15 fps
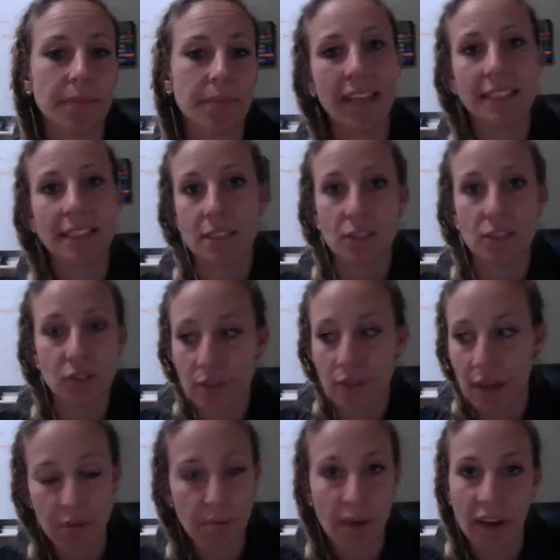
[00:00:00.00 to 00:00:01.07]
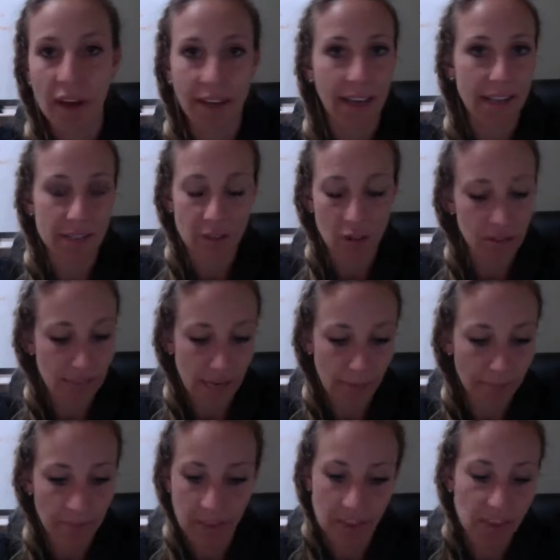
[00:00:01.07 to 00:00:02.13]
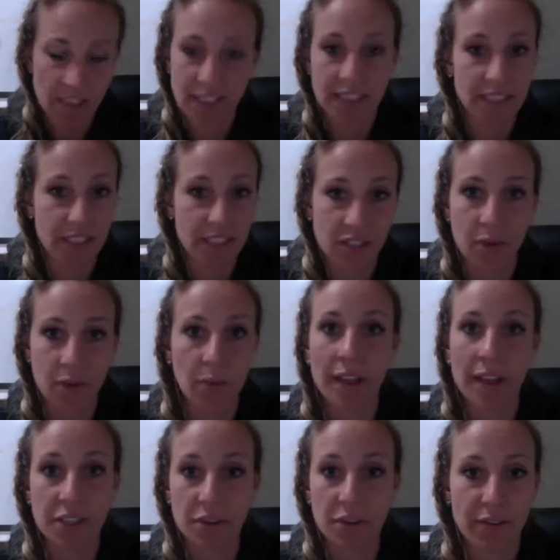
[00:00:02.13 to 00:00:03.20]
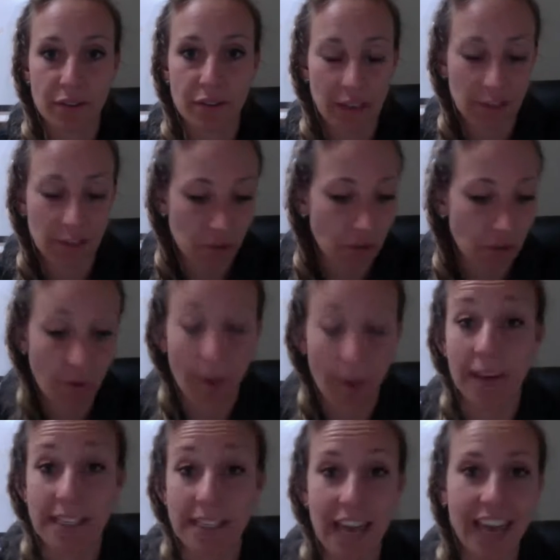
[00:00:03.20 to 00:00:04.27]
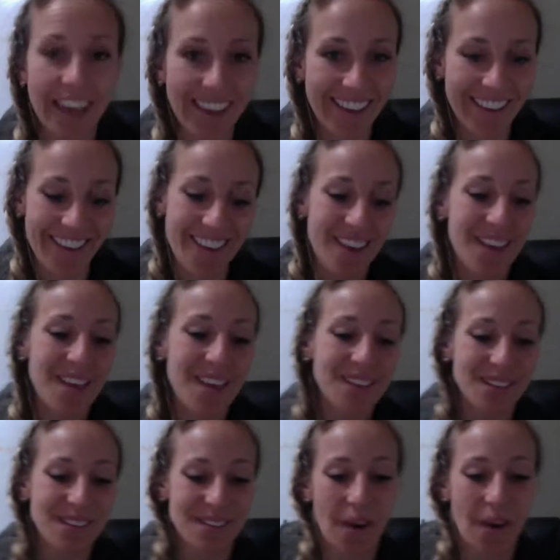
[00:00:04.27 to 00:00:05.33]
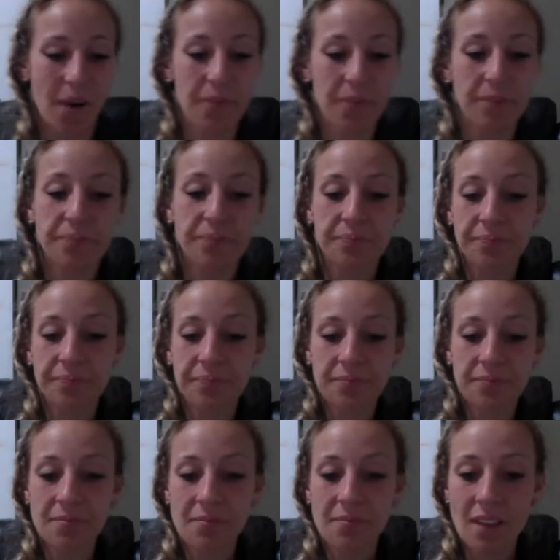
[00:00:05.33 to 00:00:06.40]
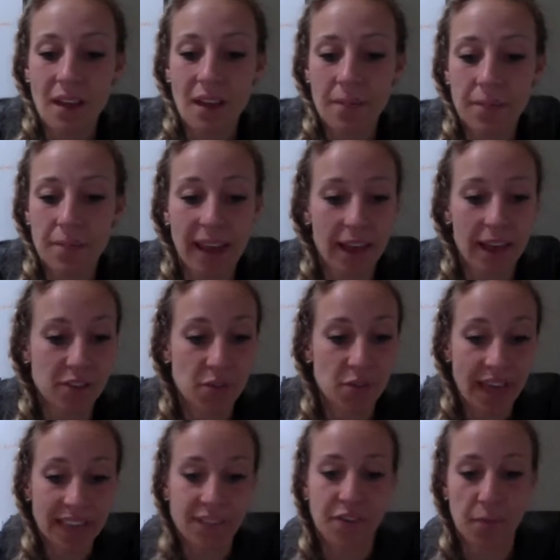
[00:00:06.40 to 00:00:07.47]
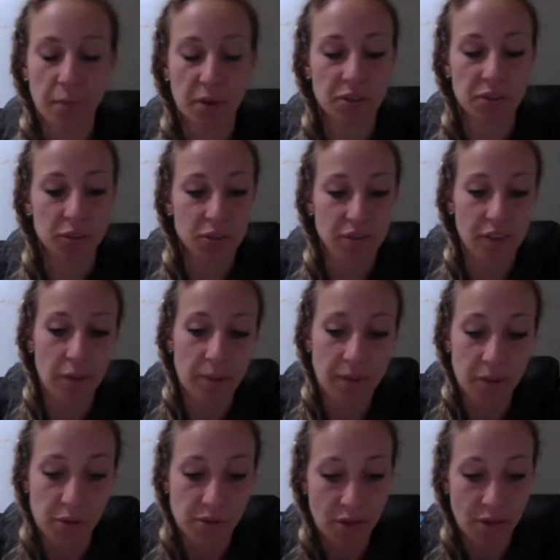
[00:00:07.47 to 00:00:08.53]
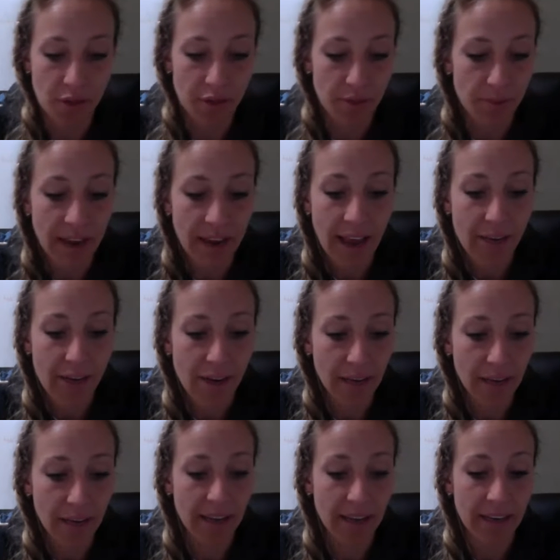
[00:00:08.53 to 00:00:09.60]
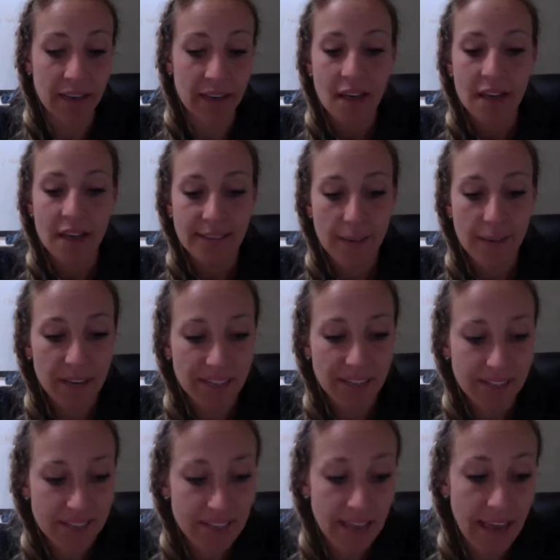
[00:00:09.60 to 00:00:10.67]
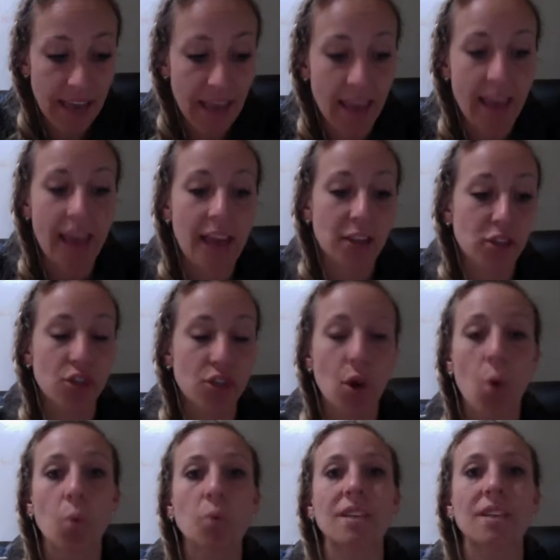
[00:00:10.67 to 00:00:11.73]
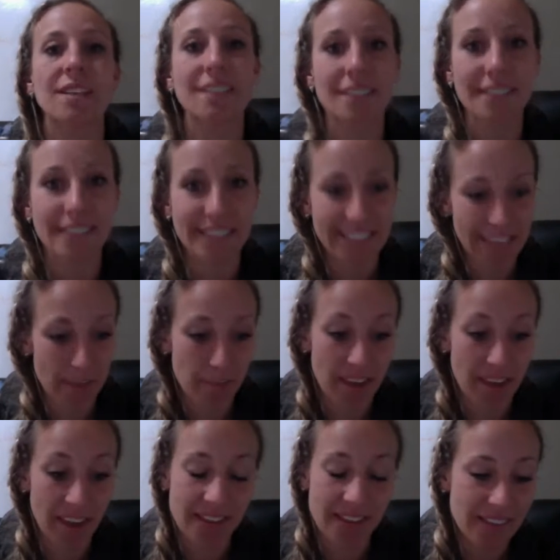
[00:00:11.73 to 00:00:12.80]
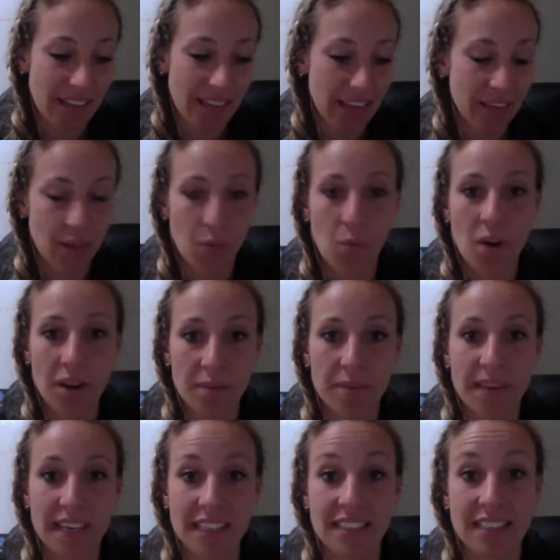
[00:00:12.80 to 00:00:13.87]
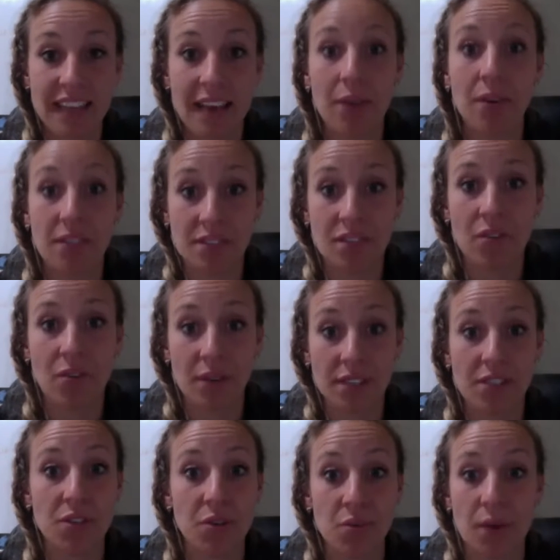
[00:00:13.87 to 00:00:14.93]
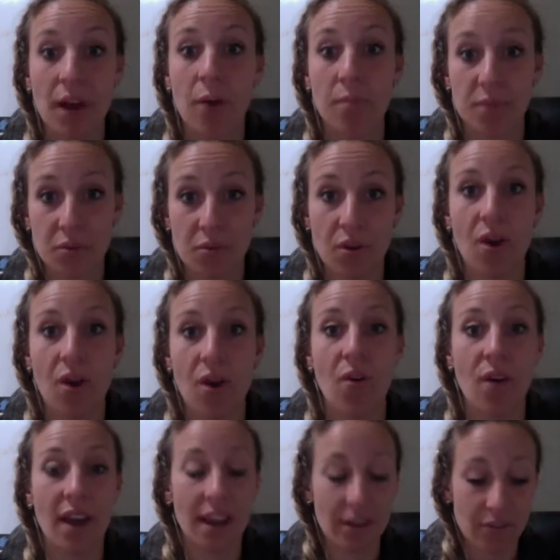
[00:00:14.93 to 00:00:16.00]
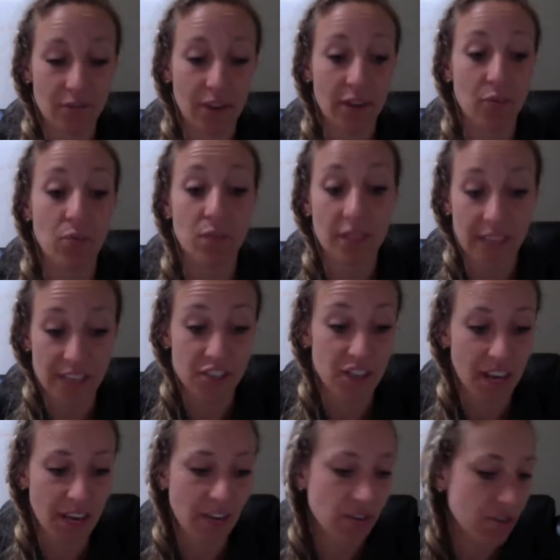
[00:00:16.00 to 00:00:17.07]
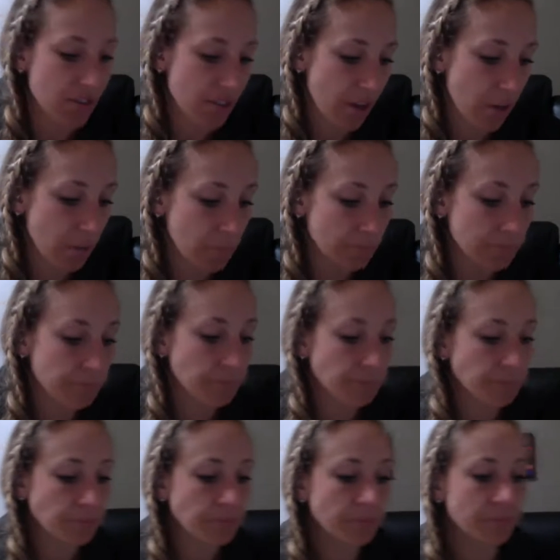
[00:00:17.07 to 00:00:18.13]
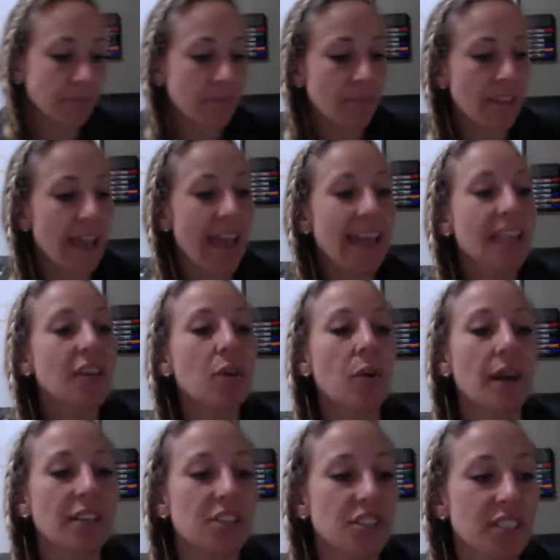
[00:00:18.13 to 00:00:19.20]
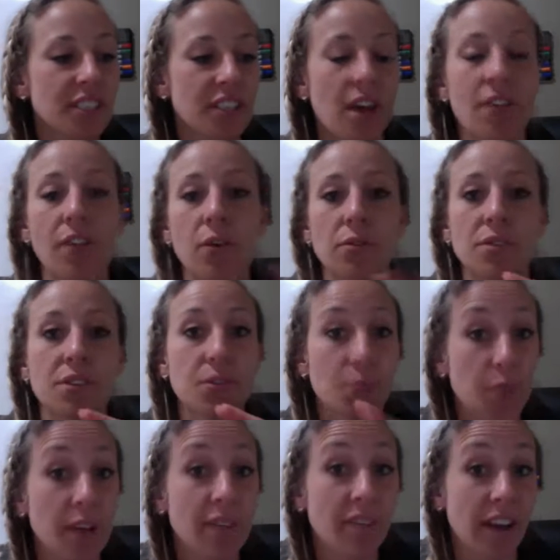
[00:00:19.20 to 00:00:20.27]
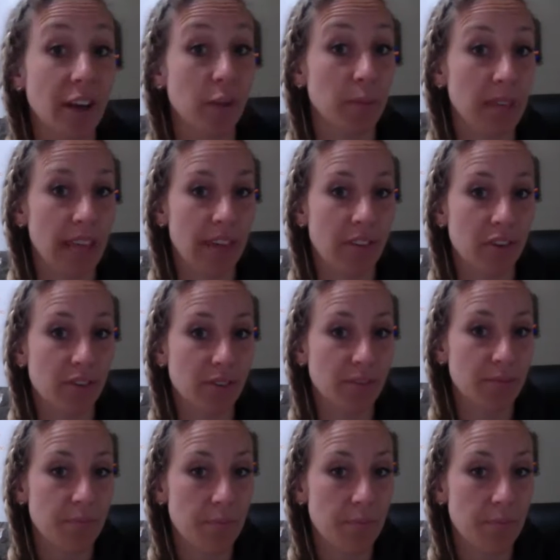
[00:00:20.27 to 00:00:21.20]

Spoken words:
I still do that with podcasts all the time. I just listen to it while I do everything throughout my day. So, but yeah, so that's for personal development. Those are the 3 I recommend. 10 minutes a day. Don't skip it. It's like the one piece that is going to help you grow and really change. So any questions on those 3 vital behaviors?